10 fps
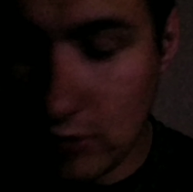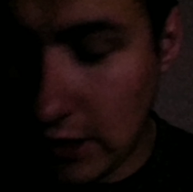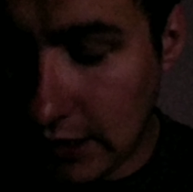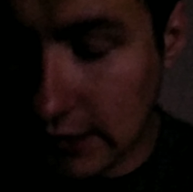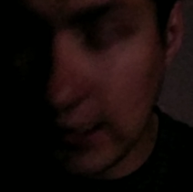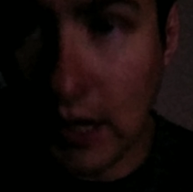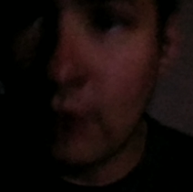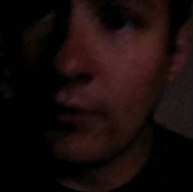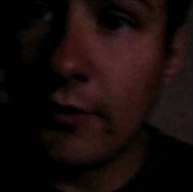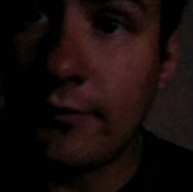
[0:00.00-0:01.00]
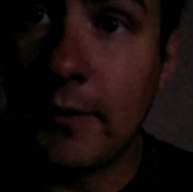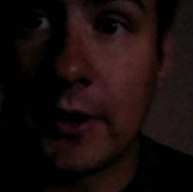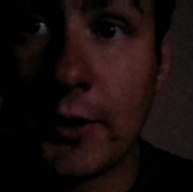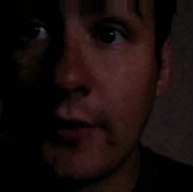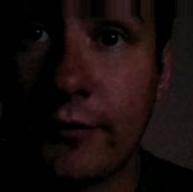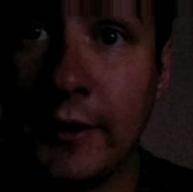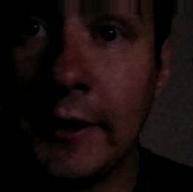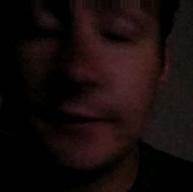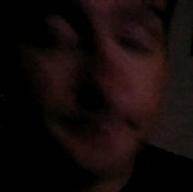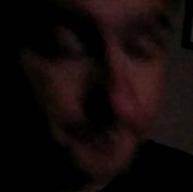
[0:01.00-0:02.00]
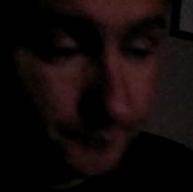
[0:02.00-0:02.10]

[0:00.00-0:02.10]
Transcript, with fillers: hanging out with my girlfriend.